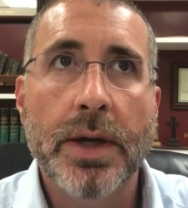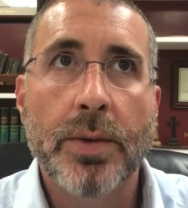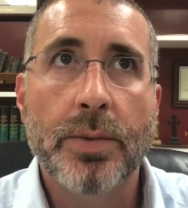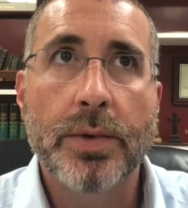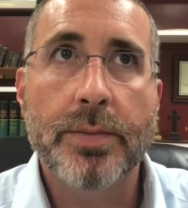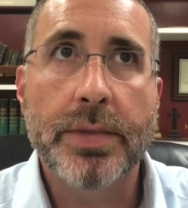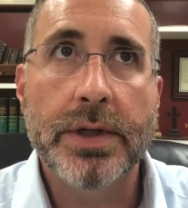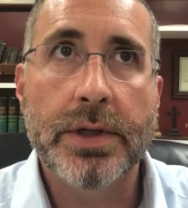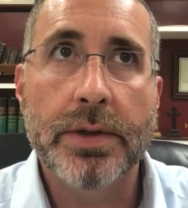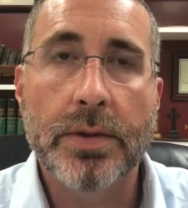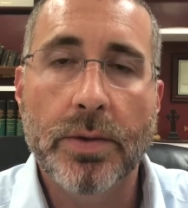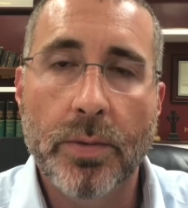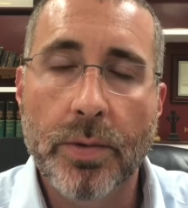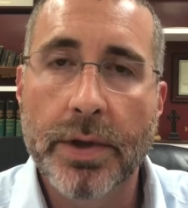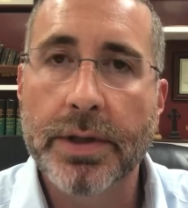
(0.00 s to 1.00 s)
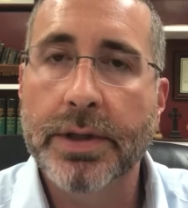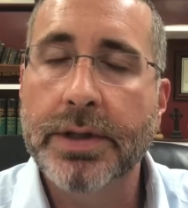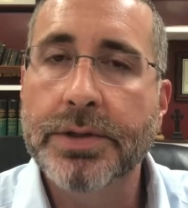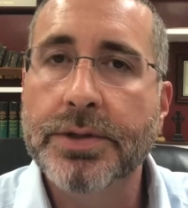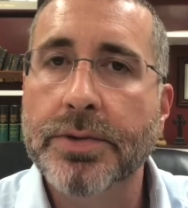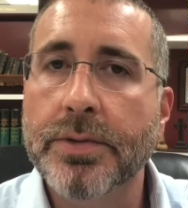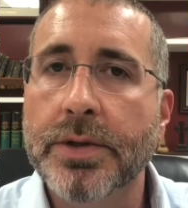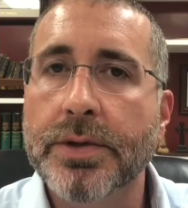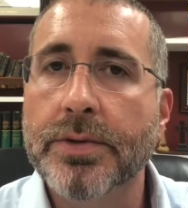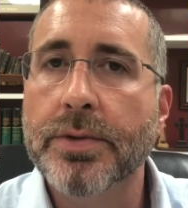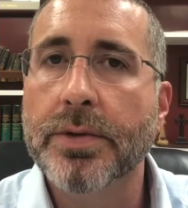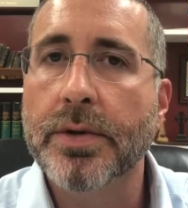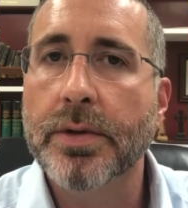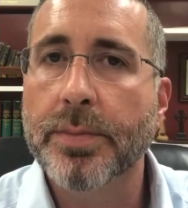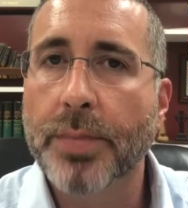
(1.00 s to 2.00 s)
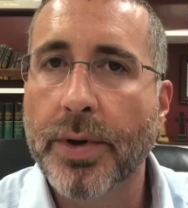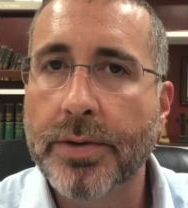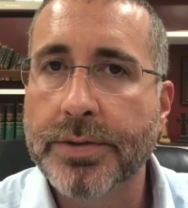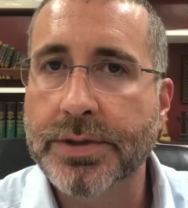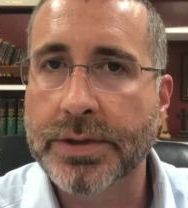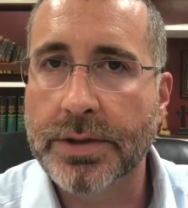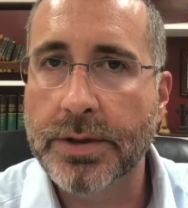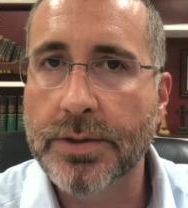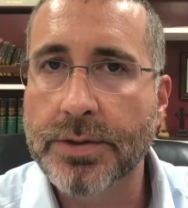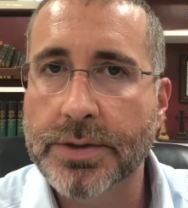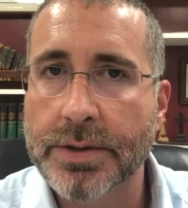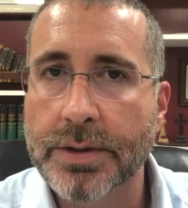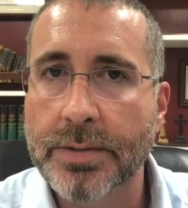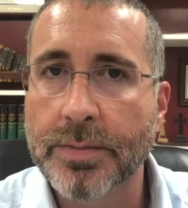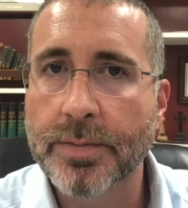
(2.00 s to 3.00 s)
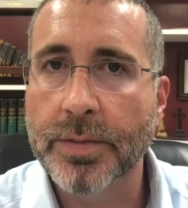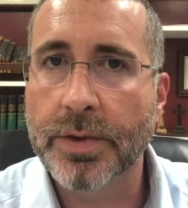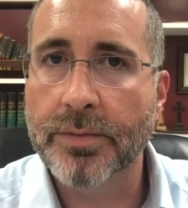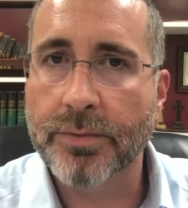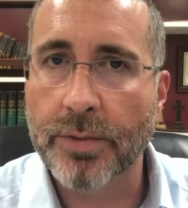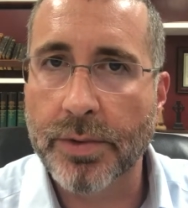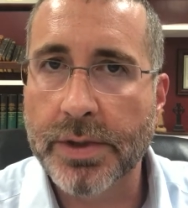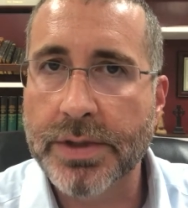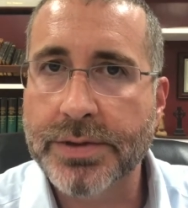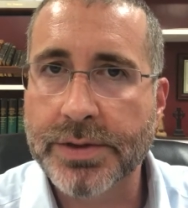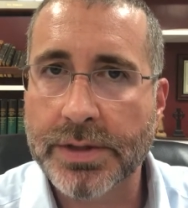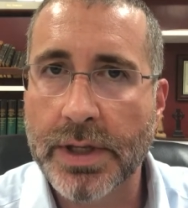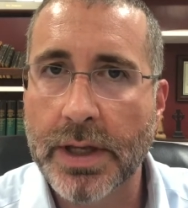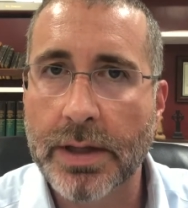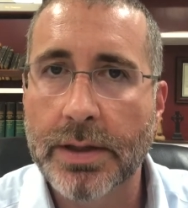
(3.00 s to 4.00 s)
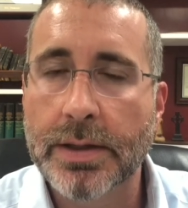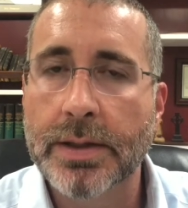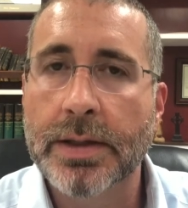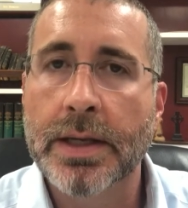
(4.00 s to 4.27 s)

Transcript: would be willing to endure persecution for his sake.